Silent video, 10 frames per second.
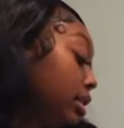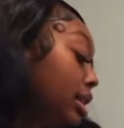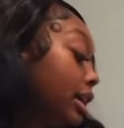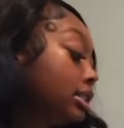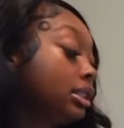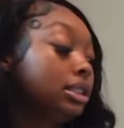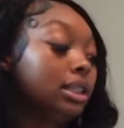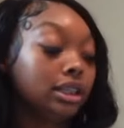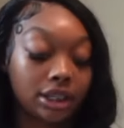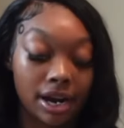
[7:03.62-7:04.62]
Next is
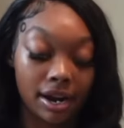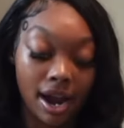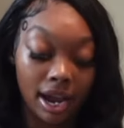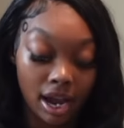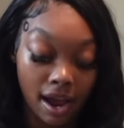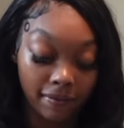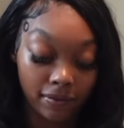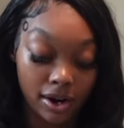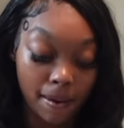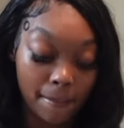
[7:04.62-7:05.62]
this shirt I got
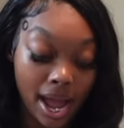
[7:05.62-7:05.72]
from